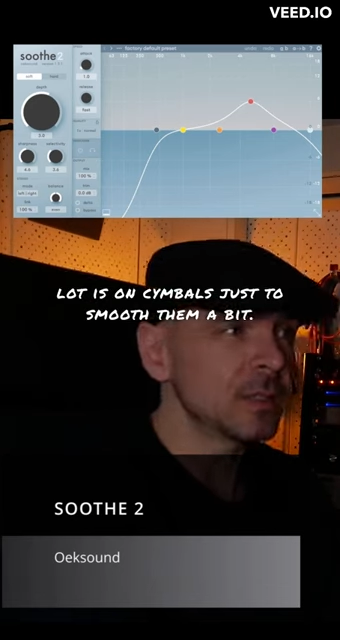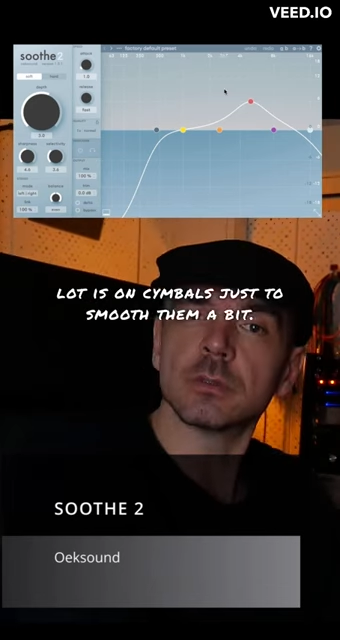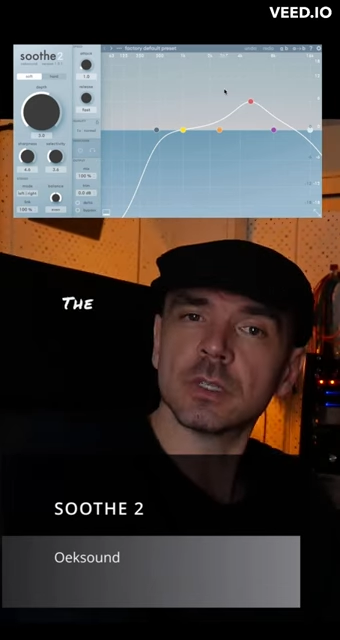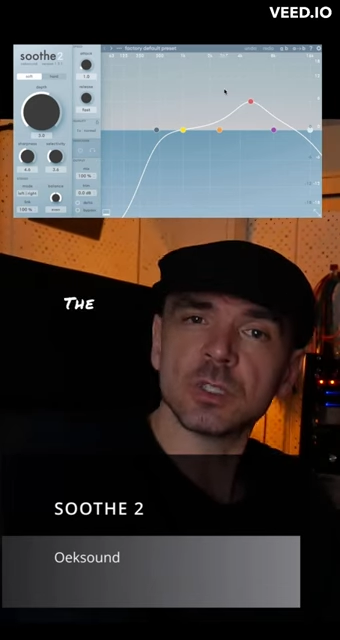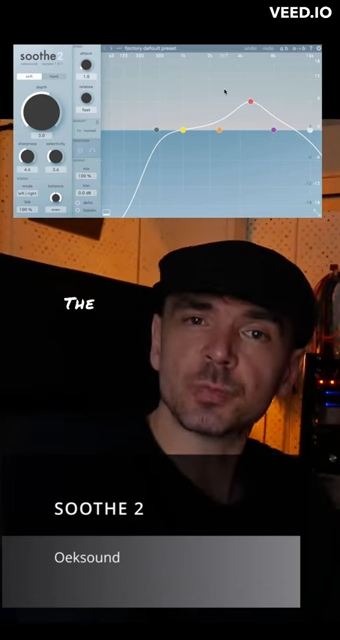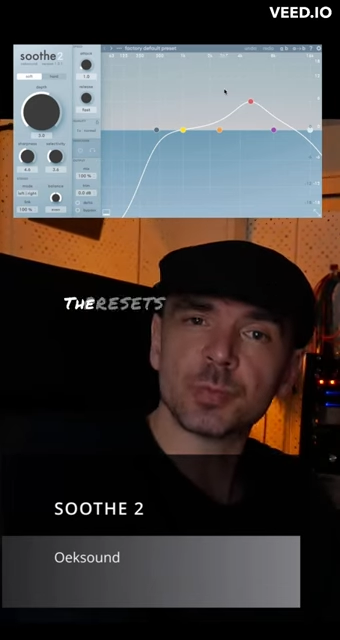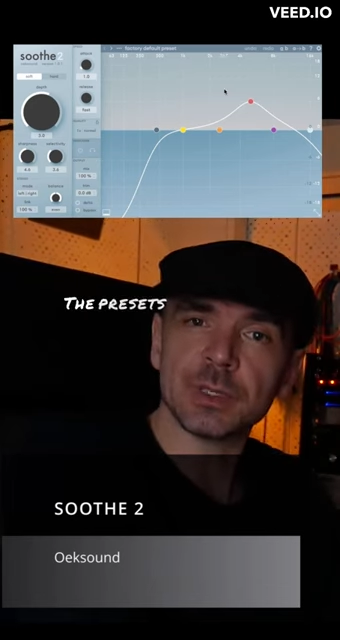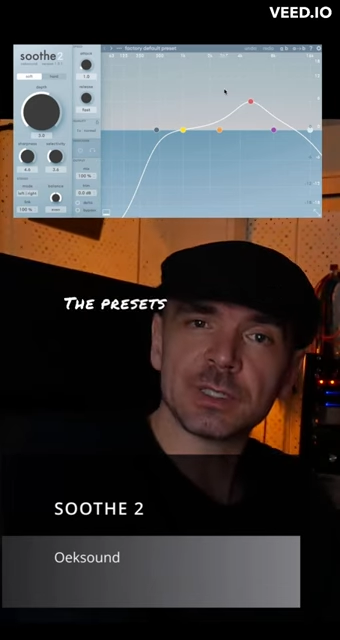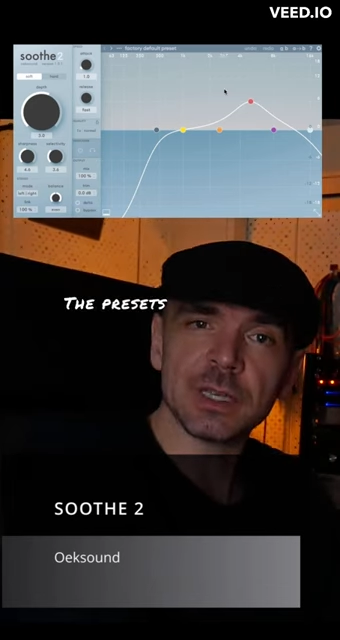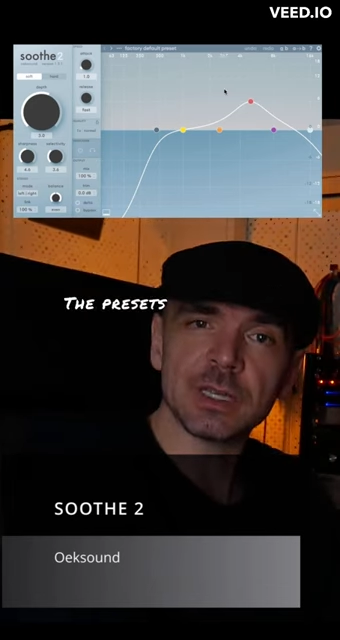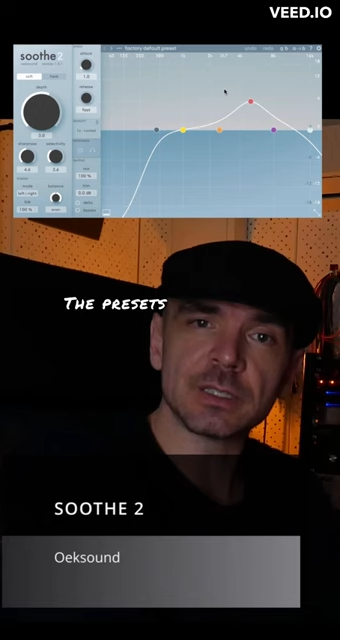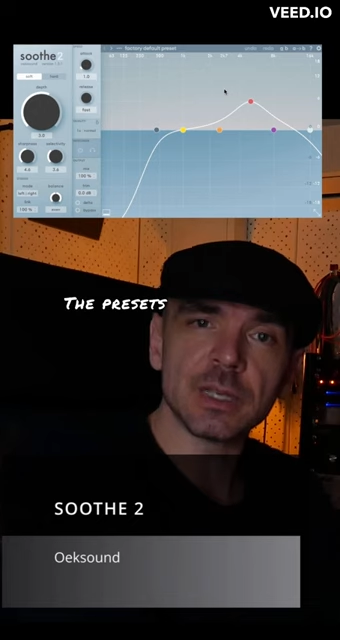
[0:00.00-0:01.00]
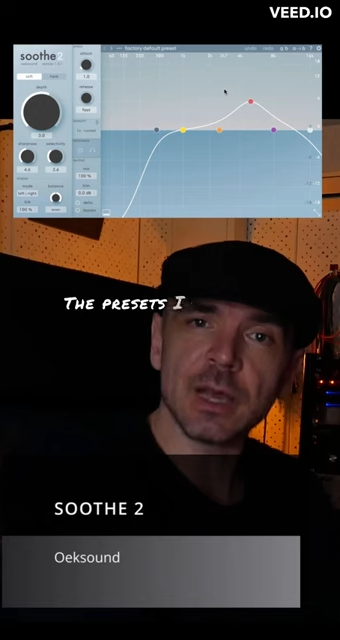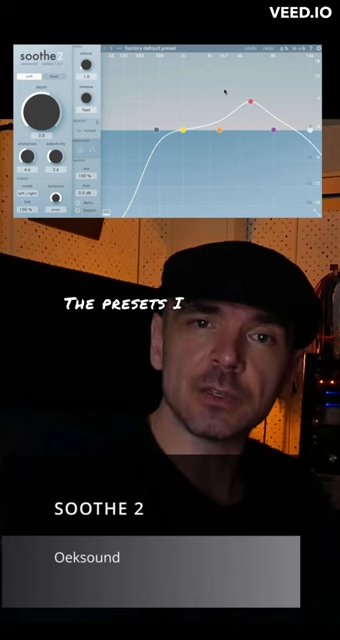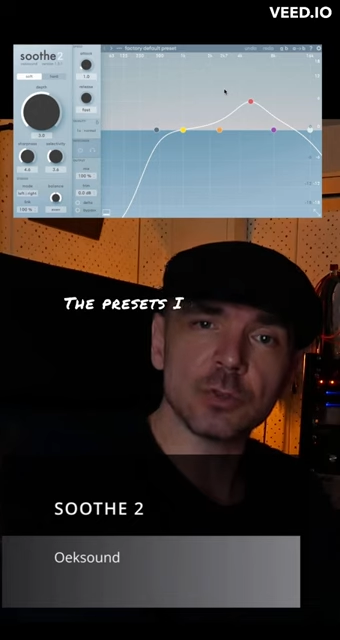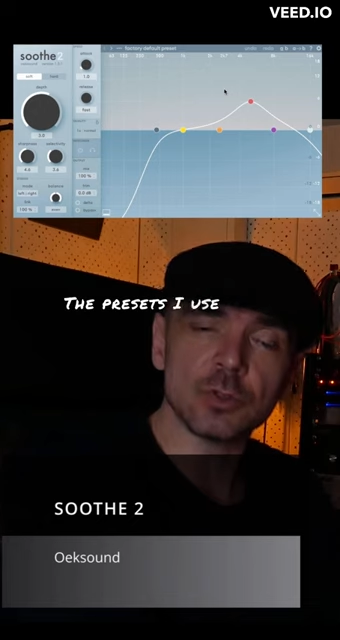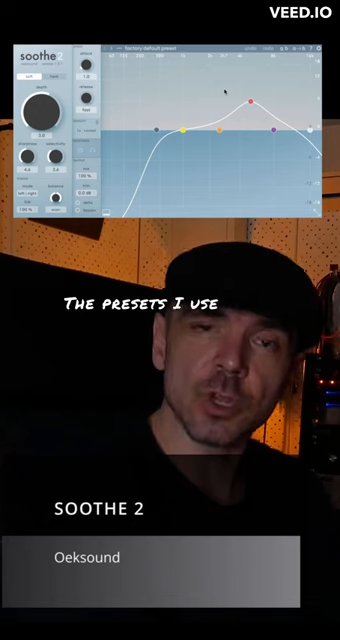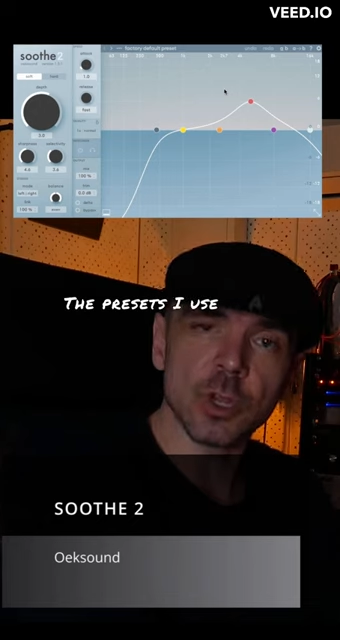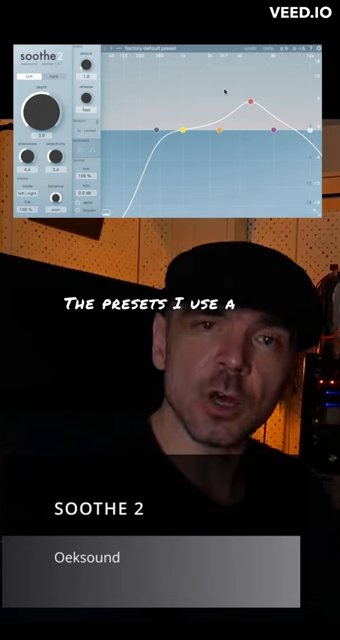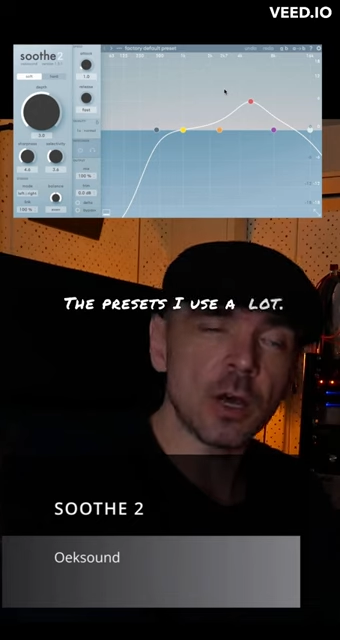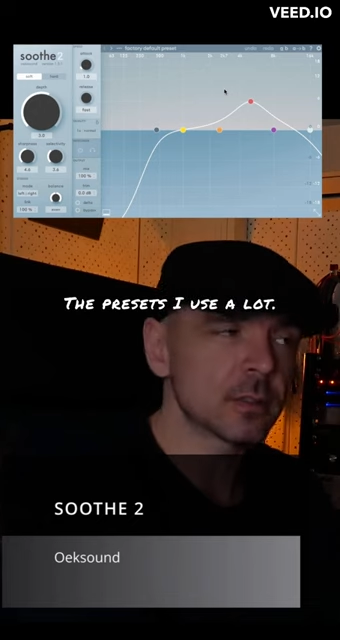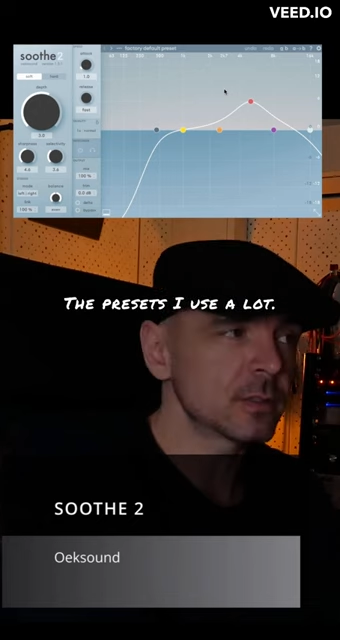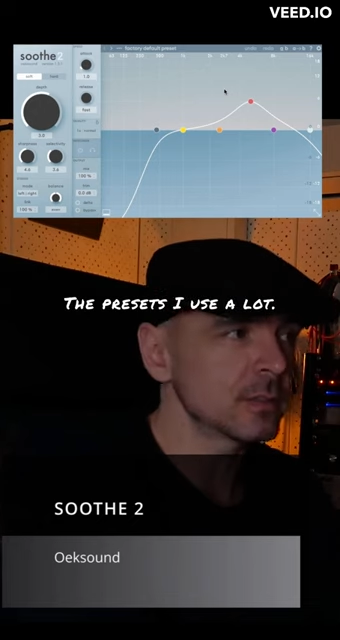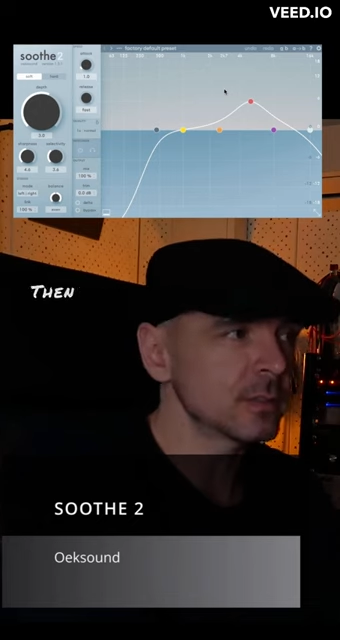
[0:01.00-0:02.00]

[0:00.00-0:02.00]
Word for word: These presets I use a lot,